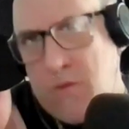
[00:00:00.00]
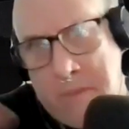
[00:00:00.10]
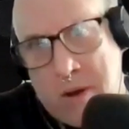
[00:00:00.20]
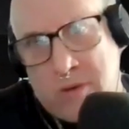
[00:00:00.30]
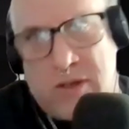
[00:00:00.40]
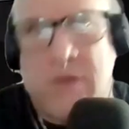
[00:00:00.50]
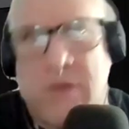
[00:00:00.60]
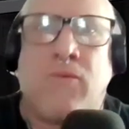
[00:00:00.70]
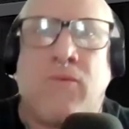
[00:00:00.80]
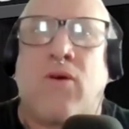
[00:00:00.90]
the Ramones
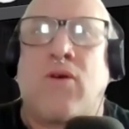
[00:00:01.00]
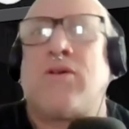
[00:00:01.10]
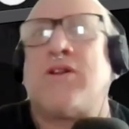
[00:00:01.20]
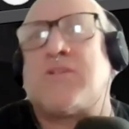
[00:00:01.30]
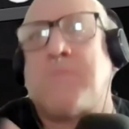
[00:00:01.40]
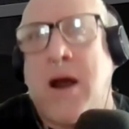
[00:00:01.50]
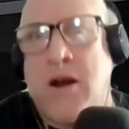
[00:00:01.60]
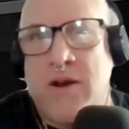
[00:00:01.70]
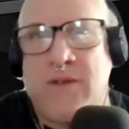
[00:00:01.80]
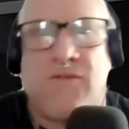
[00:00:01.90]
were
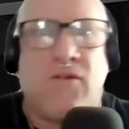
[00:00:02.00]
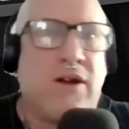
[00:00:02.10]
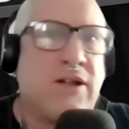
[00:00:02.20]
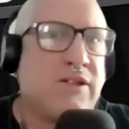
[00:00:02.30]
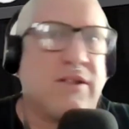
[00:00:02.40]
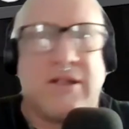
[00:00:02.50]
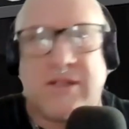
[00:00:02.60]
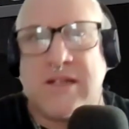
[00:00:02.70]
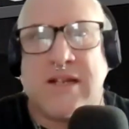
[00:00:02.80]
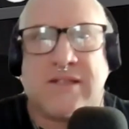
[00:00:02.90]
inspiring for us, and this and